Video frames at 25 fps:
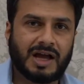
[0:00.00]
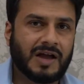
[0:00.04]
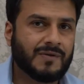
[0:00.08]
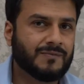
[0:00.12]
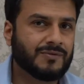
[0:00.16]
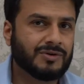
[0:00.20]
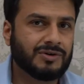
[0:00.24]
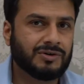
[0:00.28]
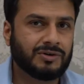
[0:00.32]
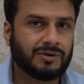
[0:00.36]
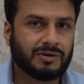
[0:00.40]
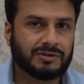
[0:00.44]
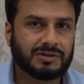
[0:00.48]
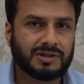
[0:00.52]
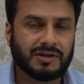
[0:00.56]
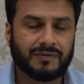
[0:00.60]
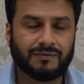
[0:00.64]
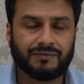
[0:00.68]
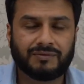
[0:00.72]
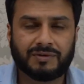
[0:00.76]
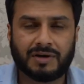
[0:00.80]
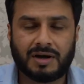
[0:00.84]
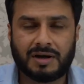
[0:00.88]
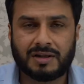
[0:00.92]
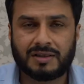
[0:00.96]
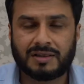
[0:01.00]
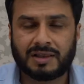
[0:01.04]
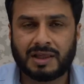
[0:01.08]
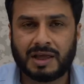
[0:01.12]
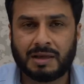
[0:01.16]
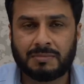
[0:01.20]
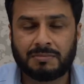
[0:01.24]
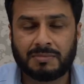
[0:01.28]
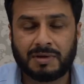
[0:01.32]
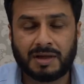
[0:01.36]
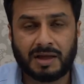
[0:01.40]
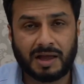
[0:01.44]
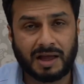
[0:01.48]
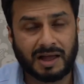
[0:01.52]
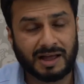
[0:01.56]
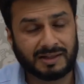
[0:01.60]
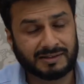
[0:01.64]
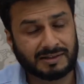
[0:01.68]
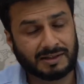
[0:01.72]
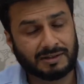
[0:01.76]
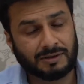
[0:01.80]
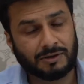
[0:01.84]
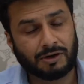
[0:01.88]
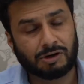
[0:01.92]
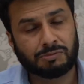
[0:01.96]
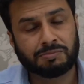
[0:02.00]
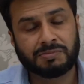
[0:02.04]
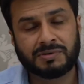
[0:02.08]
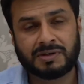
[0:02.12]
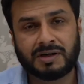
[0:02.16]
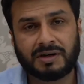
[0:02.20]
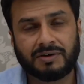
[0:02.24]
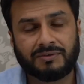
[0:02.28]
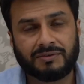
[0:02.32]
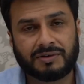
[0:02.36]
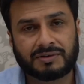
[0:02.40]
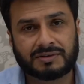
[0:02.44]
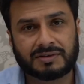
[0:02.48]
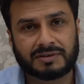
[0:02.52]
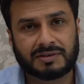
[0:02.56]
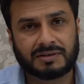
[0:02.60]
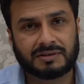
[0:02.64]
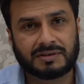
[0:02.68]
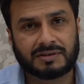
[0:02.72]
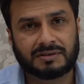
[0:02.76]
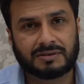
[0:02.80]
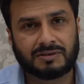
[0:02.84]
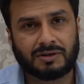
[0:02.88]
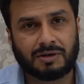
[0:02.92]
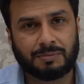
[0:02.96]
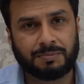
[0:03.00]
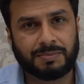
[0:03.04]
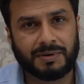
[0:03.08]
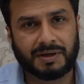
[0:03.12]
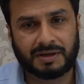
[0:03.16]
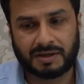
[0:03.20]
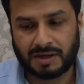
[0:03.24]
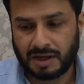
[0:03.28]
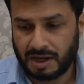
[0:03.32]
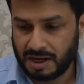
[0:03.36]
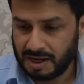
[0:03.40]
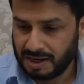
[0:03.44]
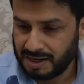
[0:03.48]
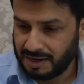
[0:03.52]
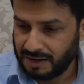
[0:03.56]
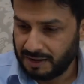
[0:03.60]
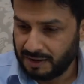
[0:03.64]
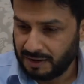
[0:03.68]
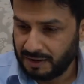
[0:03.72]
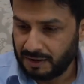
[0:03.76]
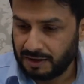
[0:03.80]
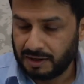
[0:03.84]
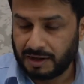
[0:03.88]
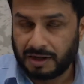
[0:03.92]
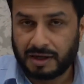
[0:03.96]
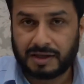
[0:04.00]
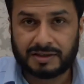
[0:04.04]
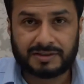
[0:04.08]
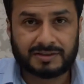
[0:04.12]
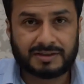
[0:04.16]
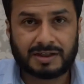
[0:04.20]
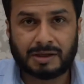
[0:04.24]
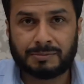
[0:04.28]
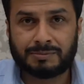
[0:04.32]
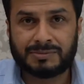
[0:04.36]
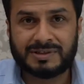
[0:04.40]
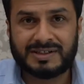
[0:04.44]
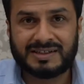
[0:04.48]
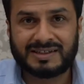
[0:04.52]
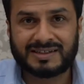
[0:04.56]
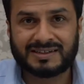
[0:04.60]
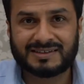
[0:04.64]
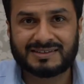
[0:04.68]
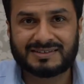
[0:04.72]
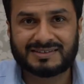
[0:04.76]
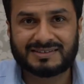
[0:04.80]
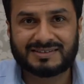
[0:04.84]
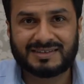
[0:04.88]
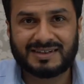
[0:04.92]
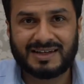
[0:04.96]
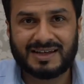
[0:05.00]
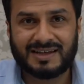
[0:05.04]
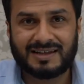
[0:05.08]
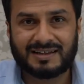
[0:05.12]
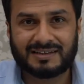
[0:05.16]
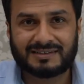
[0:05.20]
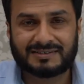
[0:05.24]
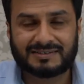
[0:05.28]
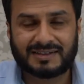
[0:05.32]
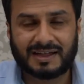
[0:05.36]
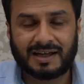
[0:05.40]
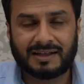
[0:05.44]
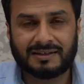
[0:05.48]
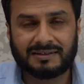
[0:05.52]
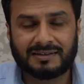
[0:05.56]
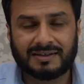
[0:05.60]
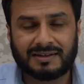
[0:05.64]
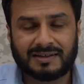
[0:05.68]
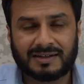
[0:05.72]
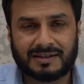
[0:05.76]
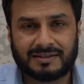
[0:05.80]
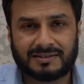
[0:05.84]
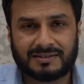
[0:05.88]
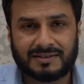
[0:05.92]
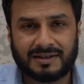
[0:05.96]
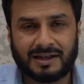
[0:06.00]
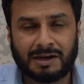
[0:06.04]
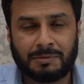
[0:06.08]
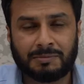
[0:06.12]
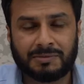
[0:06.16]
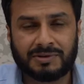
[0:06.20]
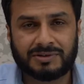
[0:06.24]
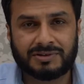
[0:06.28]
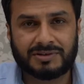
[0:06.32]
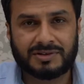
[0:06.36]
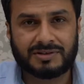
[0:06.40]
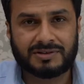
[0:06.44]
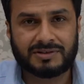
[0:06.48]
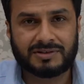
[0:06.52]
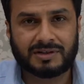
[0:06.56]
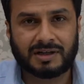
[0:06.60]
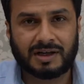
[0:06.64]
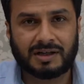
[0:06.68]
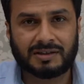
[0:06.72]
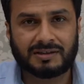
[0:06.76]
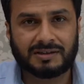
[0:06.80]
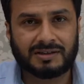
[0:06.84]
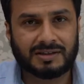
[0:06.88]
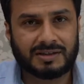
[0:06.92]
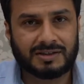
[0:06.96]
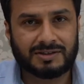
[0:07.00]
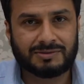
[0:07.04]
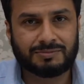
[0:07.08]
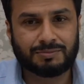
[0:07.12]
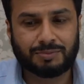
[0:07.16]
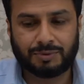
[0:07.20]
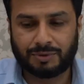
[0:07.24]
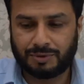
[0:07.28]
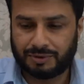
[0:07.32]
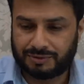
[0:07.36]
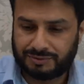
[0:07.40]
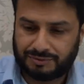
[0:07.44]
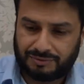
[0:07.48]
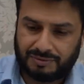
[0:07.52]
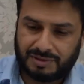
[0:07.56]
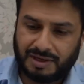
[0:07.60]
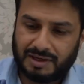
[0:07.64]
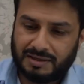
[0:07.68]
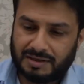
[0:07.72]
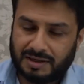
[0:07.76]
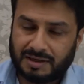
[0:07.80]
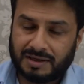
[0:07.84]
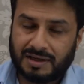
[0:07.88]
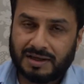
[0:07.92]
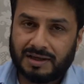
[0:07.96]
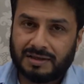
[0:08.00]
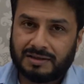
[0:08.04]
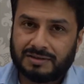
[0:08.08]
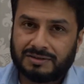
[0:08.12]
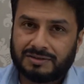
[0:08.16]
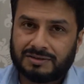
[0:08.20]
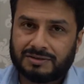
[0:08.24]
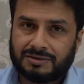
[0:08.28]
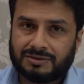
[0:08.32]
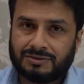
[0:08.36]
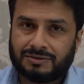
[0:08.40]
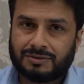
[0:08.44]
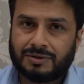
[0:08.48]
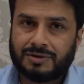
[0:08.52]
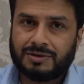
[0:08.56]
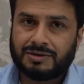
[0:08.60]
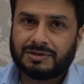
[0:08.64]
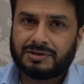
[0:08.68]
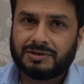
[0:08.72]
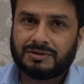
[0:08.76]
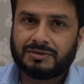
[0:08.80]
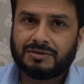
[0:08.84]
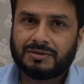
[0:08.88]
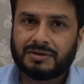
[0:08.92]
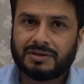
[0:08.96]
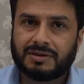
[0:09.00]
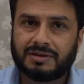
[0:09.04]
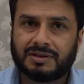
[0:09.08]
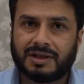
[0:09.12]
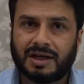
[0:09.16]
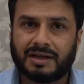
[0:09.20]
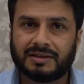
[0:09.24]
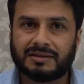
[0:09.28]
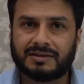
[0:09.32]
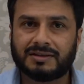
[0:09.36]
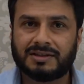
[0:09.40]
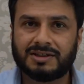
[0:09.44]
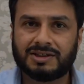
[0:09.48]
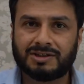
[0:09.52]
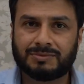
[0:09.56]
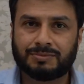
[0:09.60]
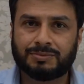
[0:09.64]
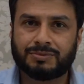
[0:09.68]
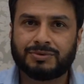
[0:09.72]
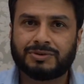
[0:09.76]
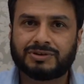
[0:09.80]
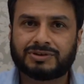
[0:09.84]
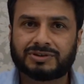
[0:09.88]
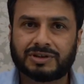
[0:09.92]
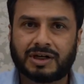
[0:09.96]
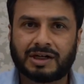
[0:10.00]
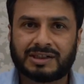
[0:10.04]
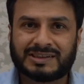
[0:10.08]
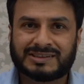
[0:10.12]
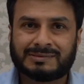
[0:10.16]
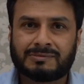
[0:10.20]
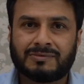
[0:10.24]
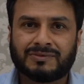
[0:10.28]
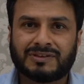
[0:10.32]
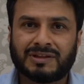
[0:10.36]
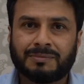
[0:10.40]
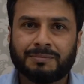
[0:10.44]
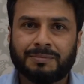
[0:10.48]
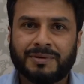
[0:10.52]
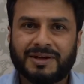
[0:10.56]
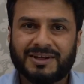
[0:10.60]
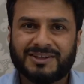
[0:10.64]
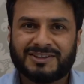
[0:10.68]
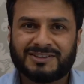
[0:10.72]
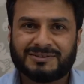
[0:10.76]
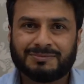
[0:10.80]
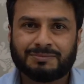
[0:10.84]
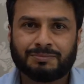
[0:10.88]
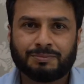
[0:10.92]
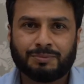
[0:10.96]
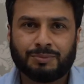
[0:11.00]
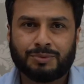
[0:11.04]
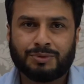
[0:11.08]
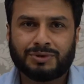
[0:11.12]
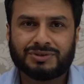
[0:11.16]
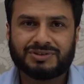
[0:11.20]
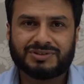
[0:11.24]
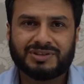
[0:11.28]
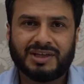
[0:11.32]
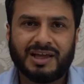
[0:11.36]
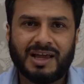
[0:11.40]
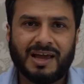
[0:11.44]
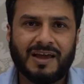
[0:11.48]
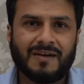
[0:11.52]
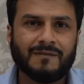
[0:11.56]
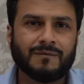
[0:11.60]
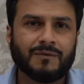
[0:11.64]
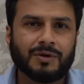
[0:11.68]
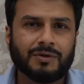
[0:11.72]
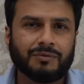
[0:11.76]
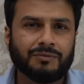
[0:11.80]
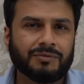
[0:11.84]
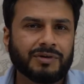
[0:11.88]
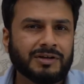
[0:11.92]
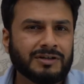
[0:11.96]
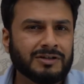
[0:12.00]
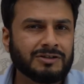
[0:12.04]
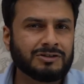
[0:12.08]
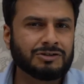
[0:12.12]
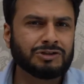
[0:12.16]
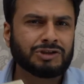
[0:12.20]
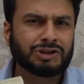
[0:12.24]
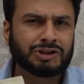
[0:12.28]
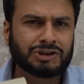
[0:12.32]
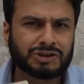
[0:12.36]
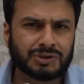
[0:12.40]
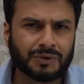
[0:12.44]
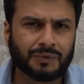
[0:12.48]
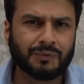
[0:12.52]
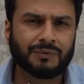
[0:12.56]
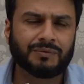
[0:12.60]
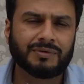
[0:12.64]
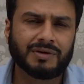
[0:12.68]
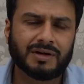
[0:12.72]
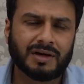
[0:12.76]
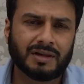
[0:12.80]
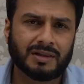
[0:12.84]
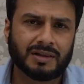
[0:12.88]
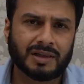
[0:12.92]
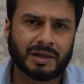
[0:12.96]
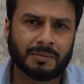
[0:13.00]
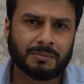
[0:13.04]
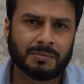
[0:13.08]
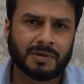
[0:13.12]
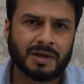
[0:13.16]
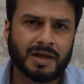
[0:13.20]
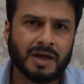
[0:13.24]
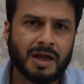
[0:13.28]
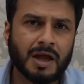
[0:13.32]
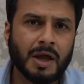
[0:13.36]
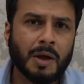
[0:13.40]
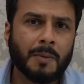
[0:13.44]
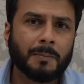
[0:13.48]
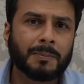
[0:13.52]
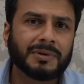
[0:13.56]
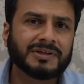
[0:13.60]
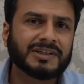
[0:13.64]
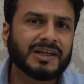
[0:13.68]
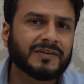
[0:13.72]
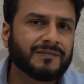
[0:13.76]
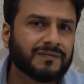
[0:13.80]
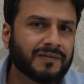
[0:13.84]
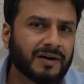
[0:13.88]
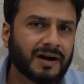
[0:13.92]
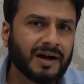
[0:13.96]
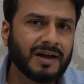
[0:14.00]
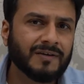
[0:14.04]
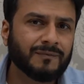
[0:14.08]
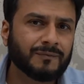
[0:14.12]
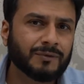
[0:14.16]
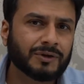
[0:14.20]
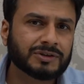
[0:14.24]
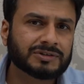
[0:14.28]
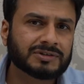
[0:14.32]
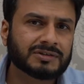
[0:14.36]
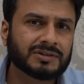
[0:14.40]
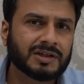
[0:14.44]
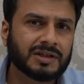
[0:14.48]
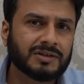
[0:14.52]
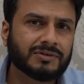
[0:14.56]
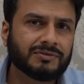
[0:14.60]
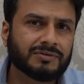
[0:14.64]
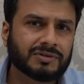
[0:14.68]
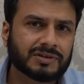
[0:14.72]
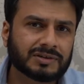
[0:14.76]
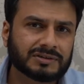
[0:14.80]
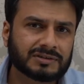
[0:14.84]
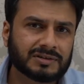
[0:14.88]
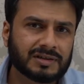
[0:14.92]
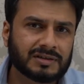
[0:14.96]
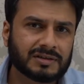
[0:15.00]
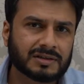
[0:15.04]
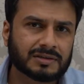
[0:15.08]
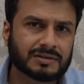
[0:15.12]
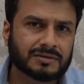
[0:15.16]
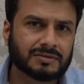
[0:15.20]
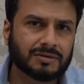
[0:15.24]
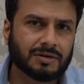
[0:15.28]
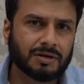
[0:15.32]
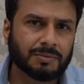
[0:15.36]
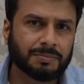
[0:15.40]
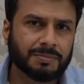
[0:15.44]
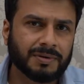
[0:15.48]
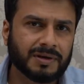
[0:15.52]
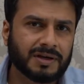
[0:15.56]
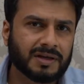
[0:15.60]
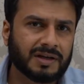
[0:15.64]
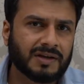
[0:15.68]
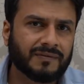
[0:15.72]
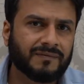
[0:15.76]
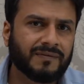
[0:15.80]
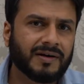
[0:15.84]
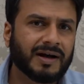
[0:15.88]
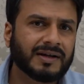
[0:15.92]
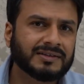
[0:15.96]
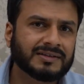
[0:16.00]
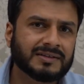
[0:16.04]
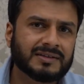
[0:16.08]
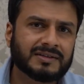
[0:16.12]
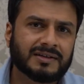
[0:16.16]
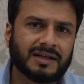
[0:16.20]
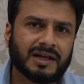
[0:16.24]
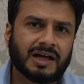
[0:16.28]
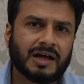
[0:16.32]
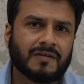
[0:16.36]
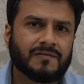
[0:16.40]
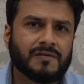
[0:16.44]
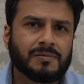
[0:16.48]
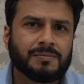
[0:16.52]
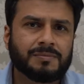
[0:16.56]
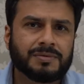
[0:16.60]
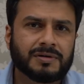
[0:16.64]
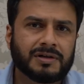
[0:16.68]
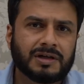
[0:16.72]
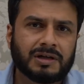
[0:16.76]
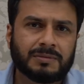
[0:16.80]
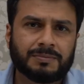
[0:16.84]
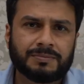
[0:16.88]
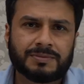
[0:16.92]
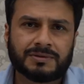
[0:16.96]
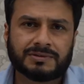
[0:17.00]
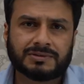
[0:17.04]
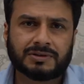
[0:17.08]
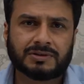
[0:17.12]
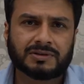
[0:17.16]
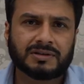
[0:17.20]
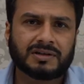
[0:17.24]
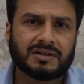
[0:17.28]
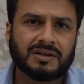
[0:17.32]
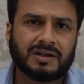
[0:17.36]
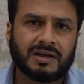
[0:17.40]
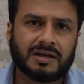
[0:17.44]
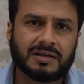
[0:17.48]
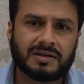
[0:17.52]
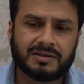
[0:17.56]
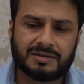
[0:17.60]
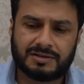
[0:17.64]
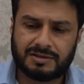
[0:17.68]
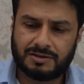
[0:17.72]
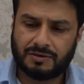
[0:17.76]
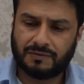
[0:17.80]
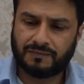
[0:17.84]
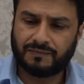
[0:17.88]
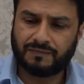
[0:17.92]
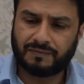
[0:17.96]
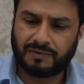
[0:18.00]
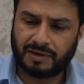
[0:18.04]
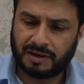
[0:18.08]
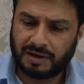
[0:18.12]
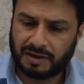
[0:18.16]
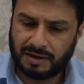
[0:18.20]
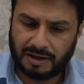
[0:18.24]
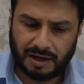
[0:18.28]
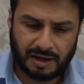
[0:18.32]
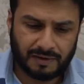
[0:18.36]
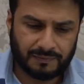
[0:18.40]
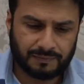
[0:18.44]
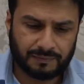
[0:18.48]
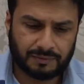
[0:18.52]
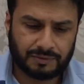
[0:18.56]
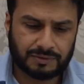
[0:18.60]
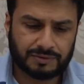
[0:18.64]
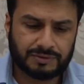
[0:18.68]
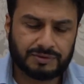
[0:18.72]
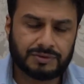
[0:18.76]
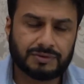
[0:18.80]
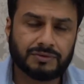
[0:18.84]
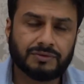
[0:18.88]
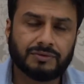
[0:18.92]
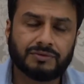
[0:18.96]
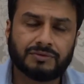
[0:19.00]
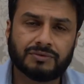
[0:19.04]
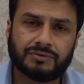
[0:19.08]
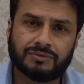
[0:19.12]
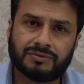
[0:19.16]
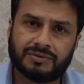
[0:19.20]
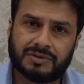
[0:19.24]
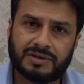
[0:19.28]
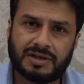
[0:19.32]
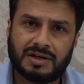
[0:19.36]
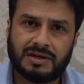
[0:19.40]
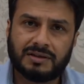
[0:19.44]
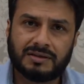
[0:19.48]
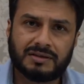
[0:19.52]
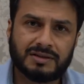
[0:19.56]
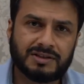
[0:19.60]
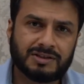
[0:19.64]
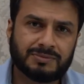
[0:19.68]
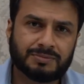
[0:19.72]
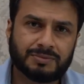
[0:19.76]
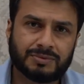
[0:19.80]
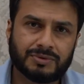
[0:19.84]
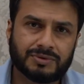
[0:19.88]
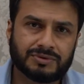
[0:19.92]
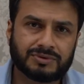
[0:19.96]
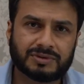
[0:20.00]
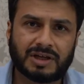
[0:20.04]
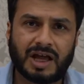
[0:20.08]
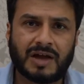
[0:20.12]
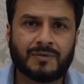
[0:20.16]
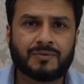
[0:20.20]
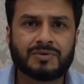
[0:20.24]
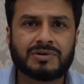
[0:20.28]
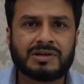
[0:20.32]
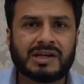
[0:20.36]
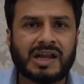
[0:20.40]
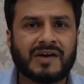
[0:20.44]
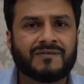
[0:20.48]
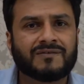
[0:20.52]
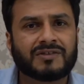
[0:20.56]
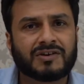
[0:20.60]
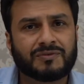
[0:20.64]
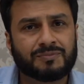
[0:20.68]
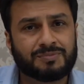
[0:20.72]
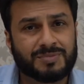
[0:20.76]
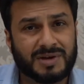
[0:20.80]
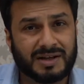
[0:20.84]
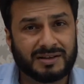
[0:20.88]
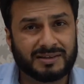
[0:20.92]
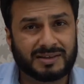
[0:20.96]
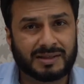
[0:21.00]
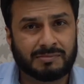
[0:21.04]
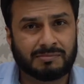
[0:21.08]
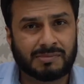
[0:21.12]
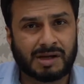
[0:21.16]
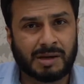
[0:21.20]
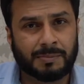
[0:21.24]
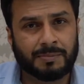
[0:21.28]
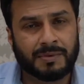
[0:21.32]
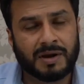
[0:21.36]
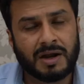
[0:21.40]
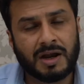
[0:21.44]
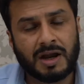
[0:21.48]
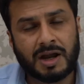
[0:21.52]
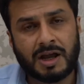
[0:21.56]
I would not have read them had I not been interested in the topic. Somebody can stand there and tell me, Zeeshan, these books, right? Again, showing you that these books are some of the best books ever written. You should read them. But if I wasn't interested in the topic and if I didn't have a purpose or a clarity of why I want to read these books, I would never have picked them up.